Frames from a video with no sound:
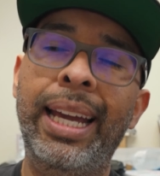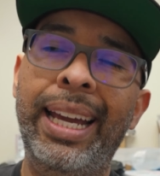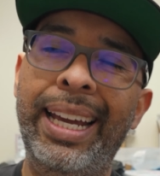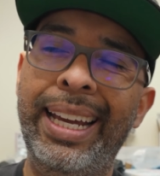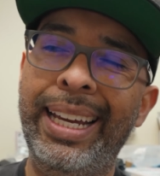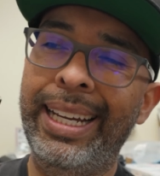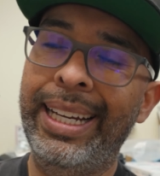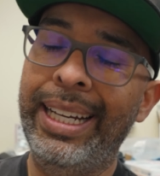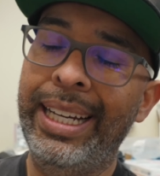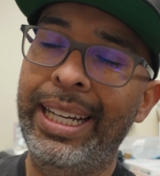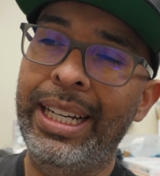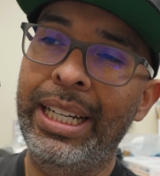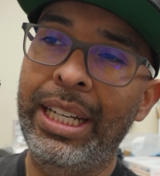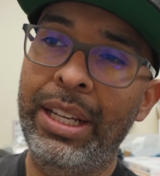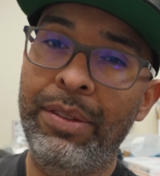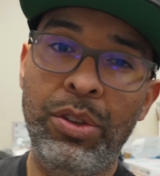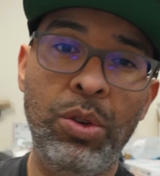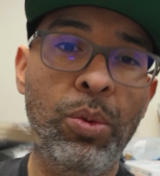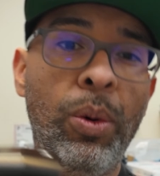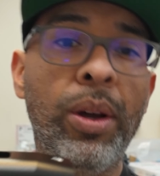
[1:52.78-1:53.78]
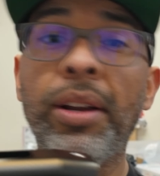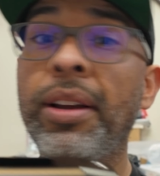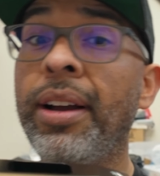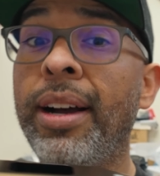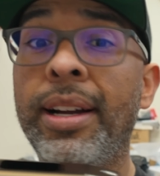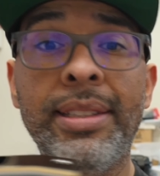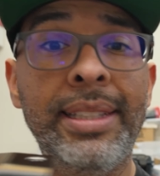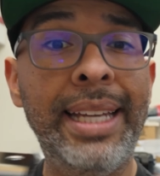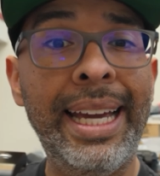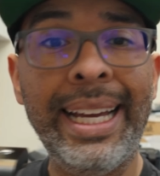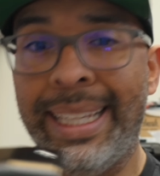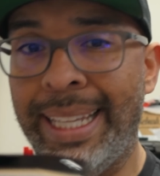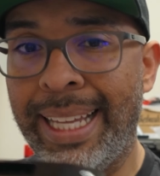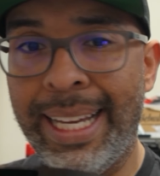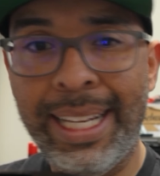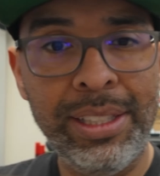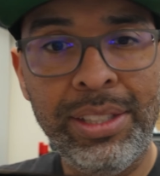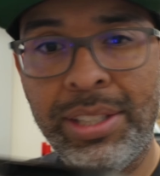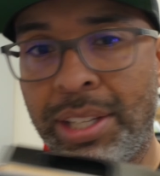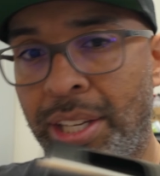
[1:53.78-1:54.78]
And if you want to contact
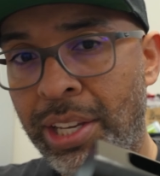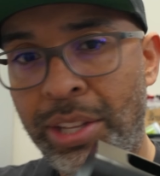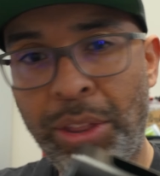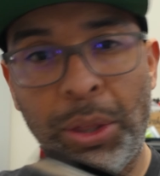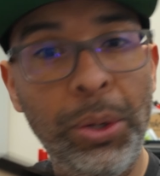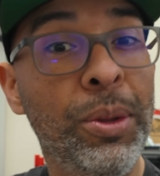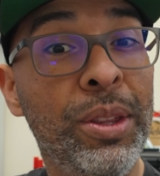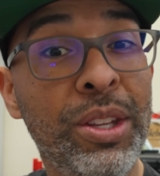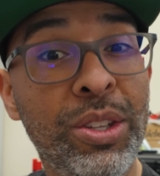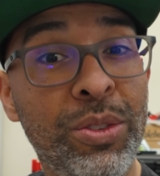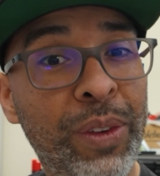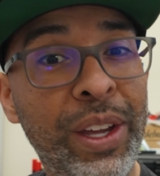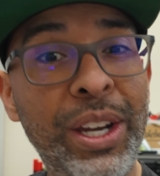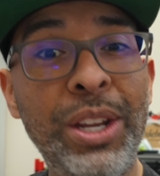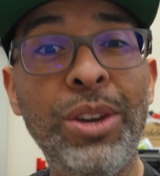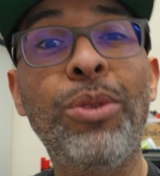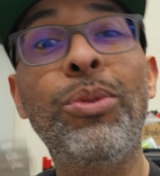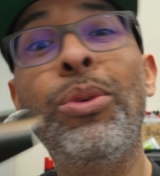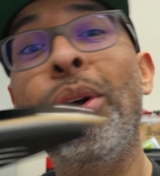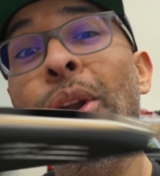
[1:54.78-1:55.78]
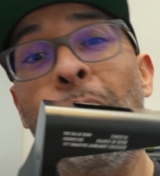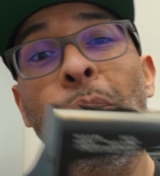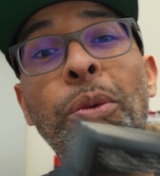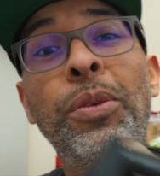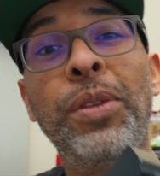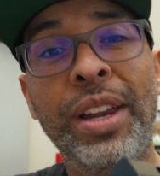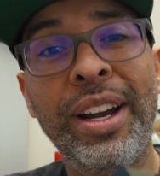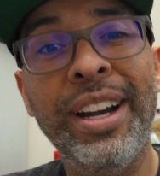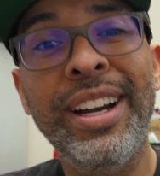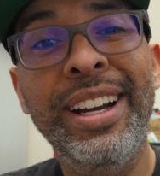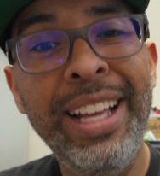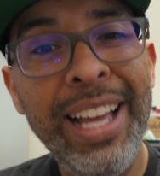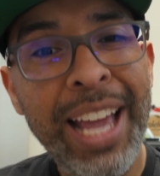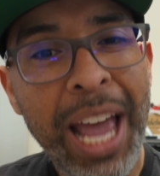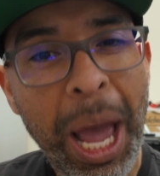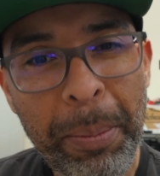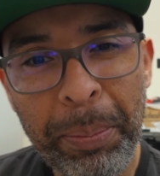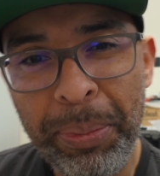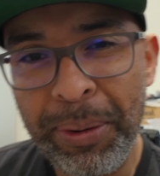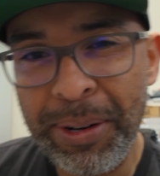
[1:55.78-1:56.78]
Lance through this video, run over there
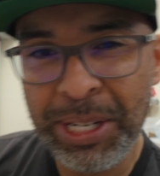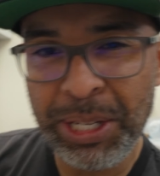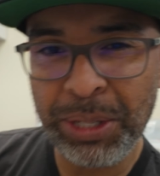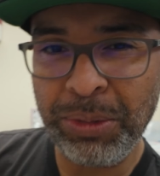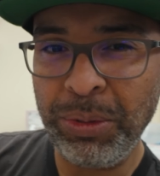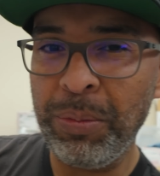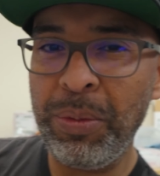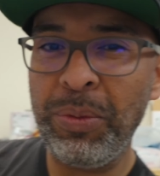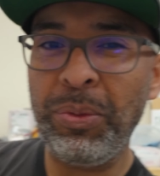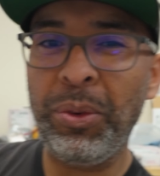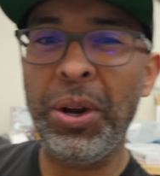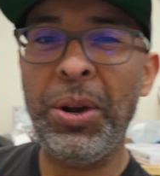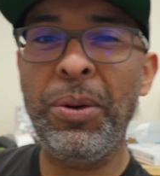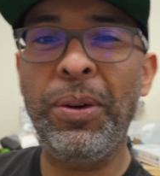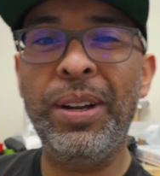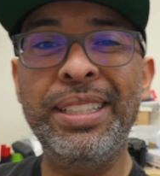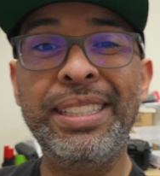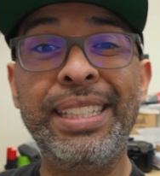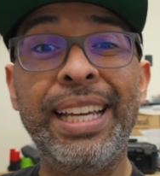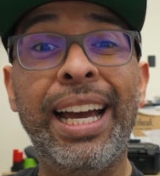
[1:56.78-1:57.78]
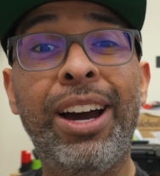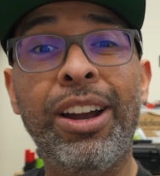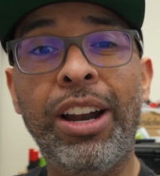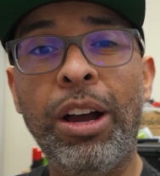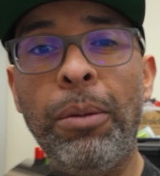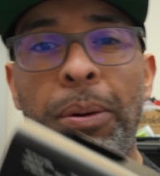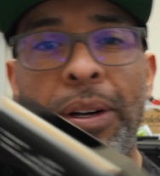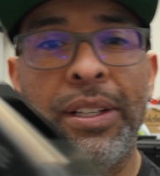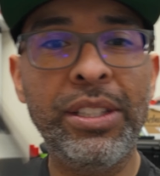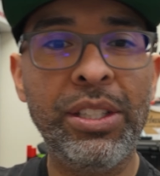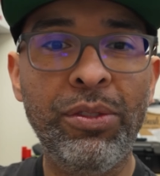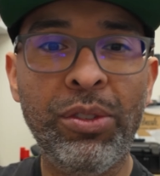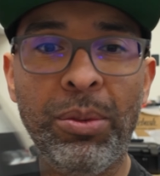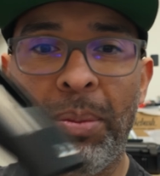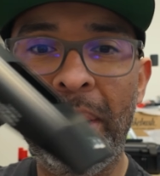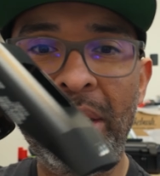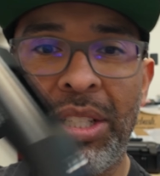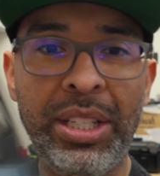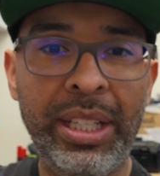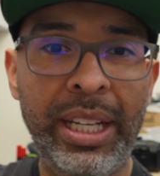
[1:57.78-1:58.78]
and purchase one before he runs out. I'll put his
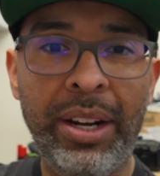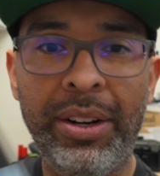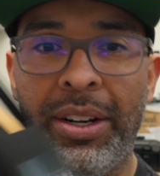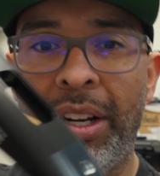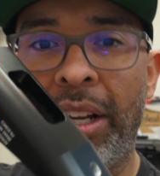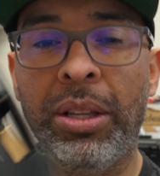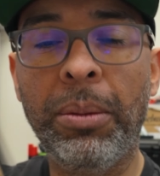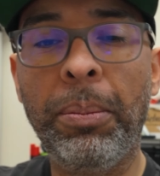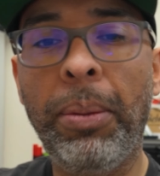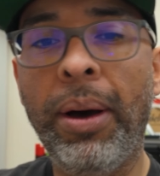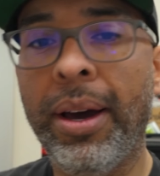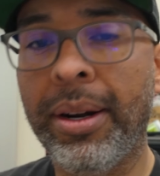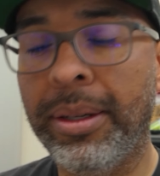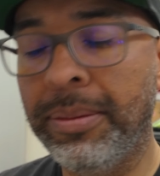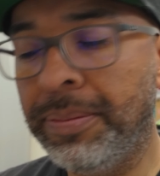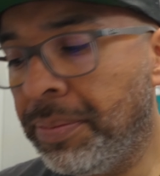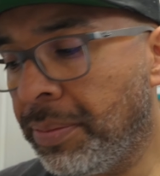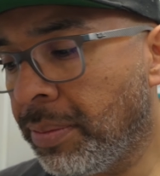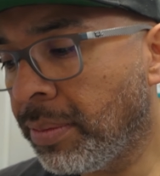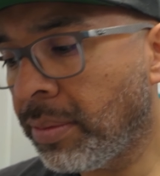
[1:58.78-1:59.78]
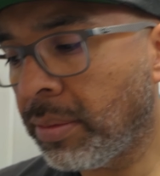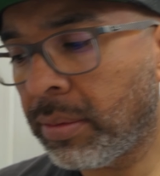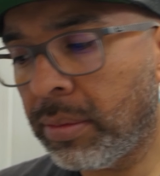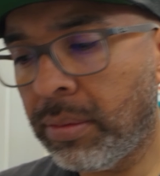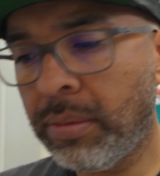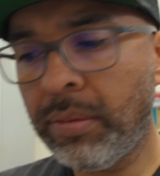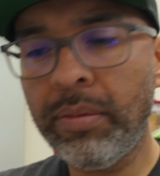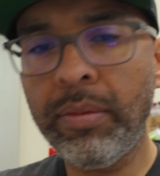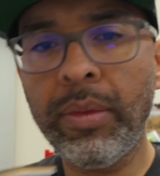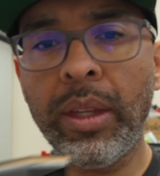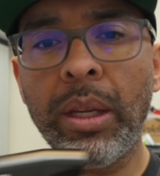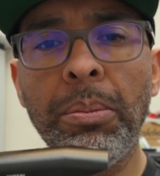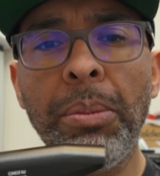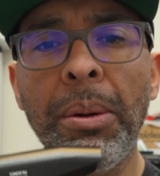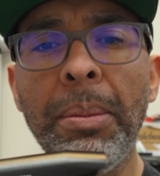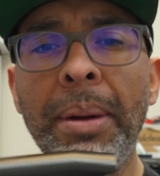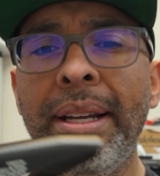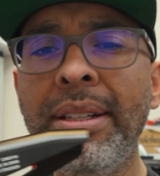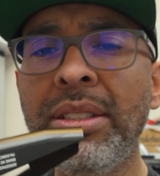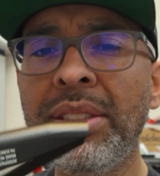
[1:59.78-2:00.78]
information down here at the bottom.
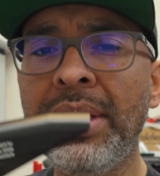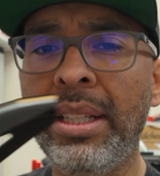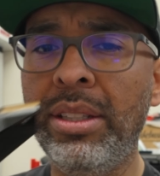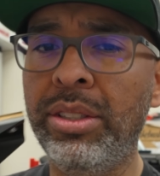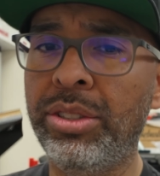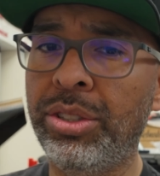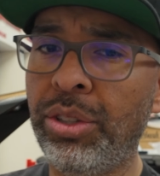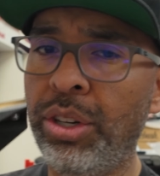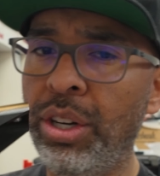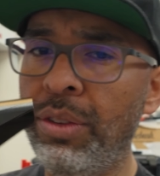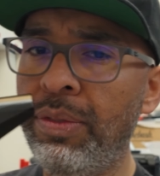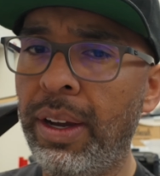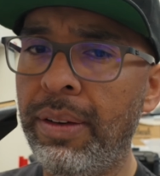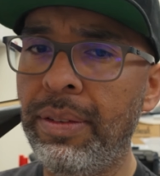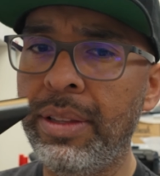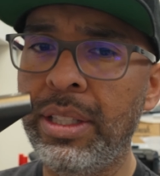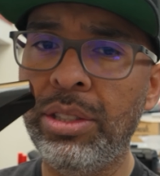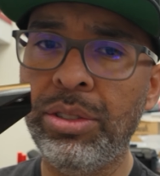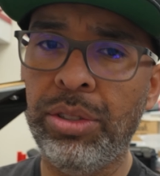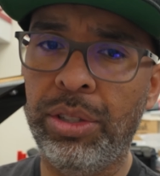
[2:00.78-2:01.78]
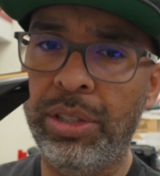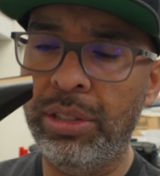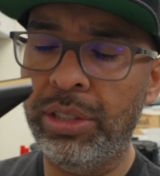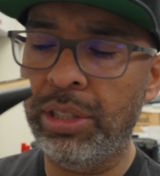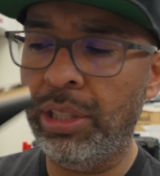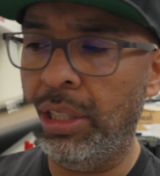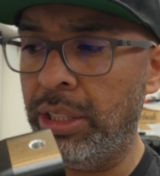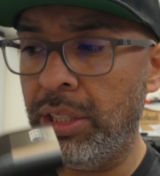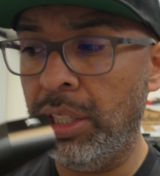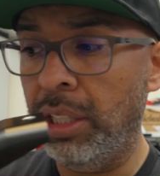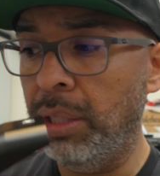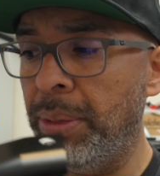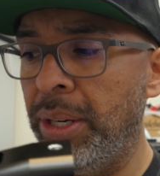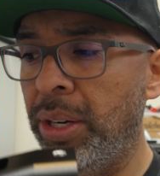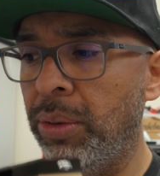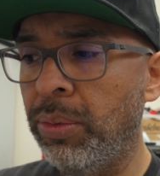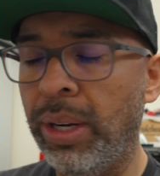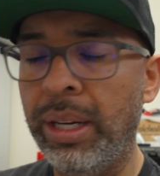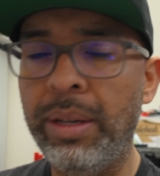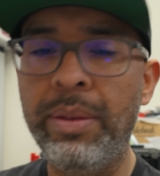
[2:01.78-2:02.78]
But my understanding, there's 35 of these, so it's a
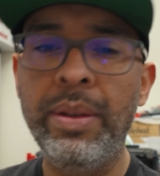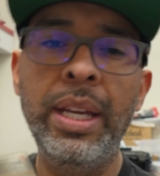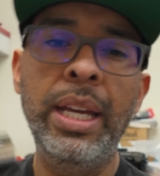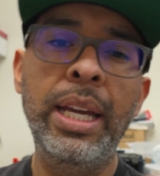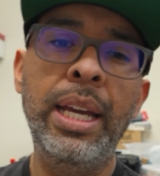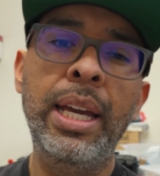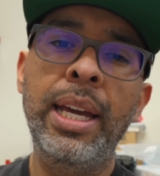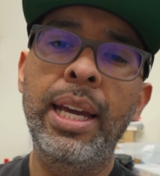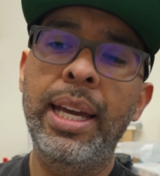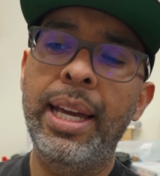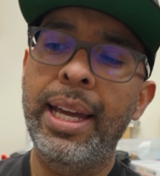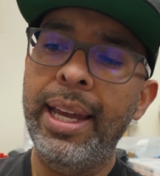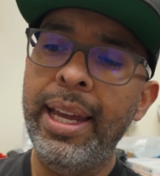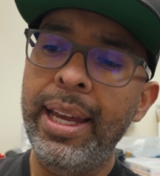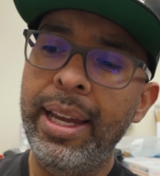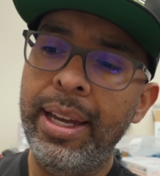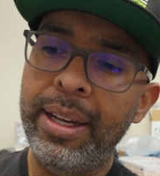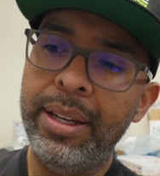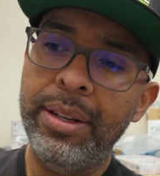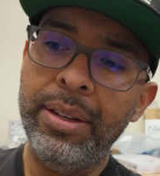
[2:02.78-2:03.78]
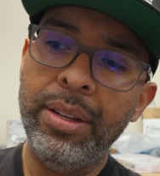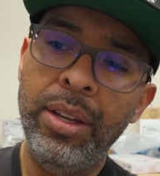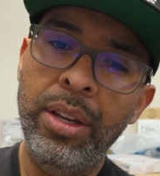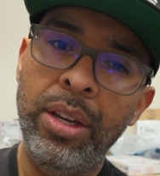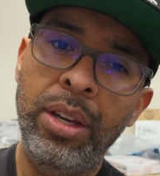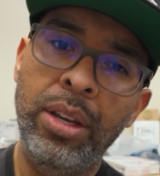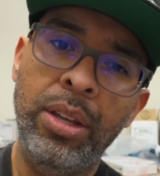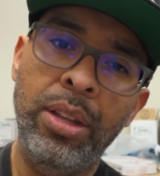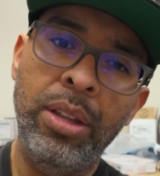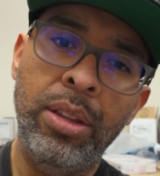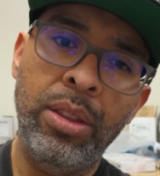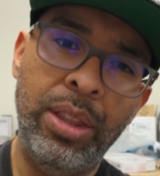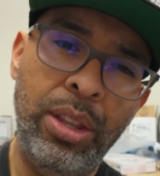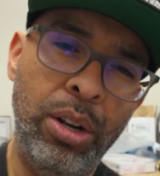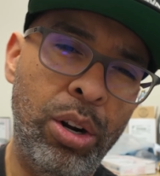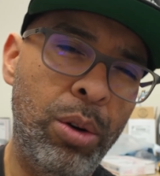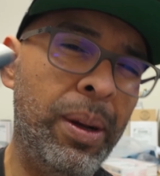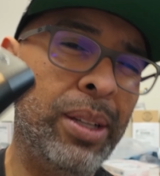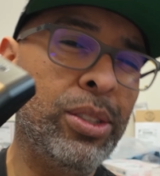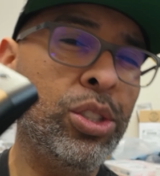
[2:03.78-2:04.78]
limited run, and
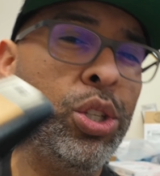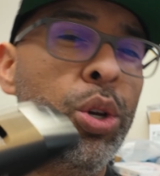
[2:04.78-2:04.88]
they're about